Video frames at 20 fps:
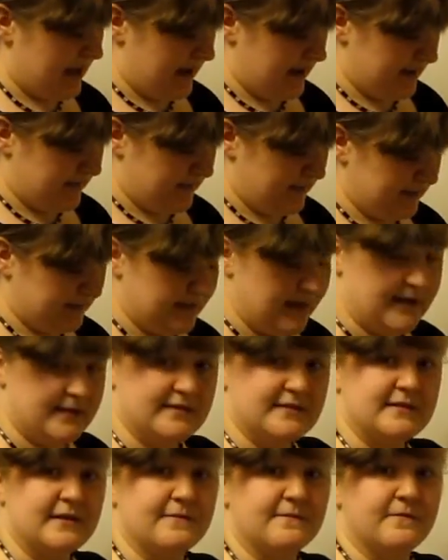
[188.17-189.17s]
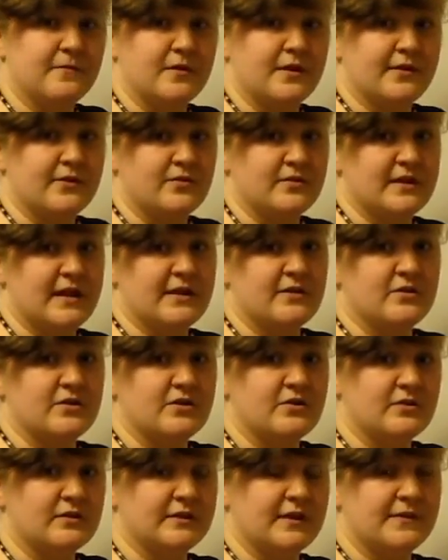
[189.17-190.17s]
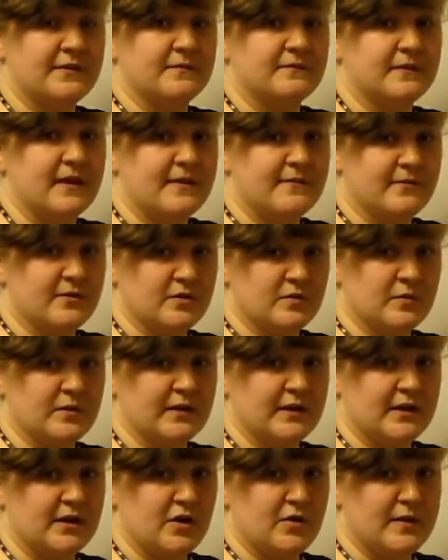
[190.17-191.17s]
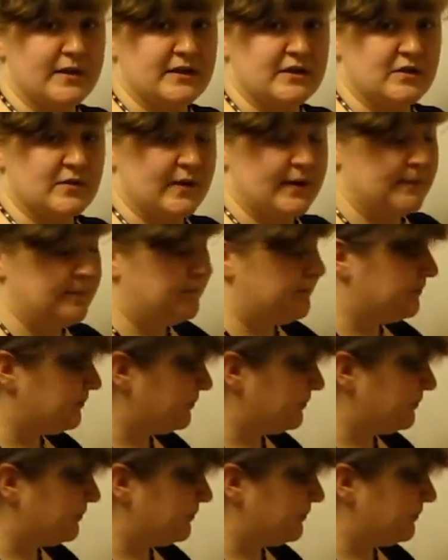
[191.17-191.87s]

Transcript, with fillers: and then let it sit for another day or two to let the flavors really go into it.